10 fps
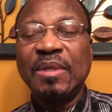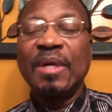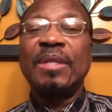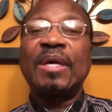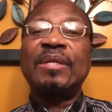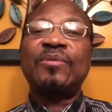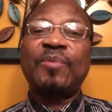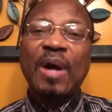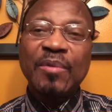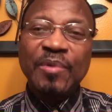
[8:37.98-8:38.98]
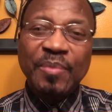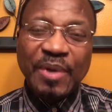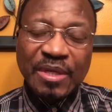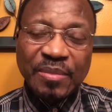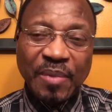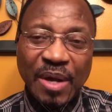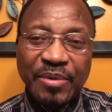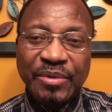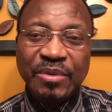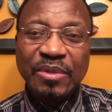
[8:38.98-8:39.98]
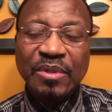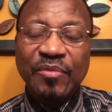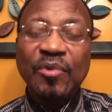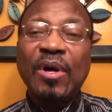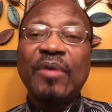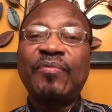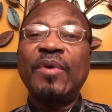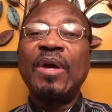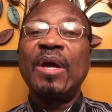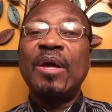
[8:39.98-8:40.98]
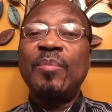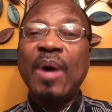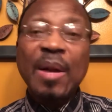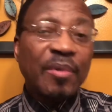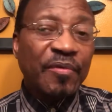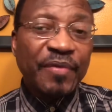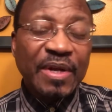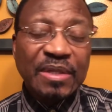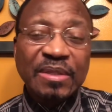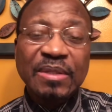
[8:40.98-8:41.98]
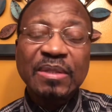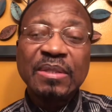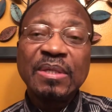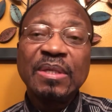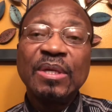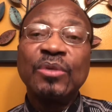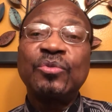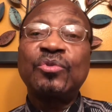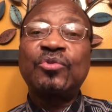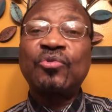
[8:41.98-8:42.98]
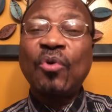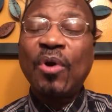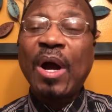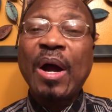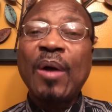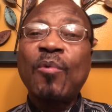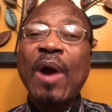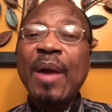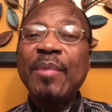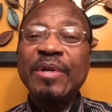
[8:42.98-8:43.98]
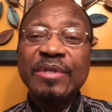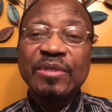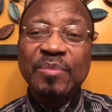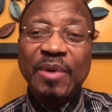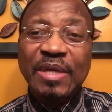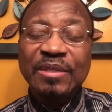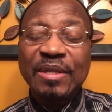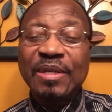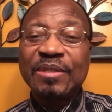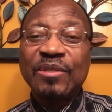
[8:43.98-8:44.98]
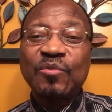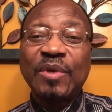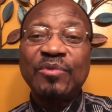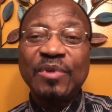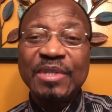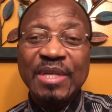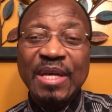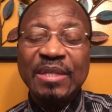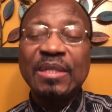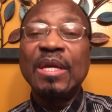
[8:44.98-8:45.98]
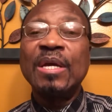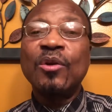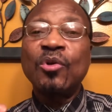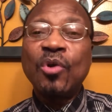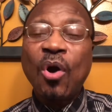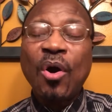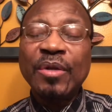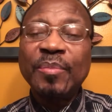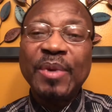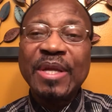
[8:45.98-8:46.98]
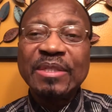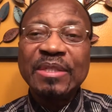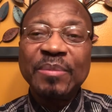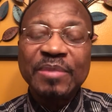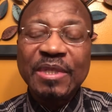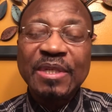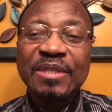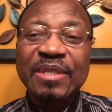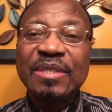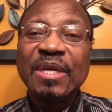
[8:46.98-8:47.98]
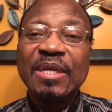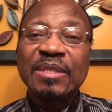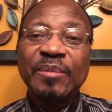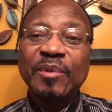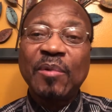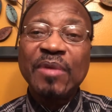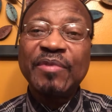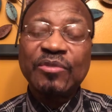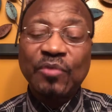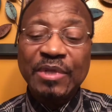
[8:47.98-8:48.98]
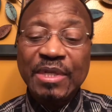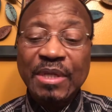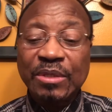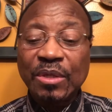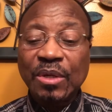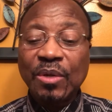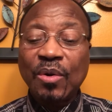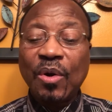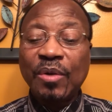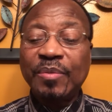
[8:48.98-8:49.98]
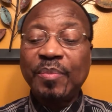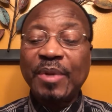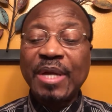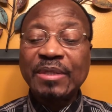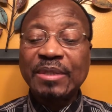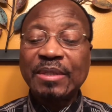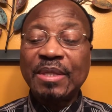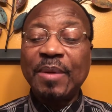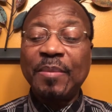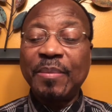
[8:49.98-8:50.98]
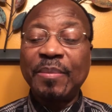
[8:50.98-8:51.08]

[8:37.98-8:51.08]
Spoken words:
That is why we bless marriage. If you don't have a Bible verse to show why marriage is blessed, Genesis 1:28, God blessed them. Genesis chapter 1, verse 28, God blessed them.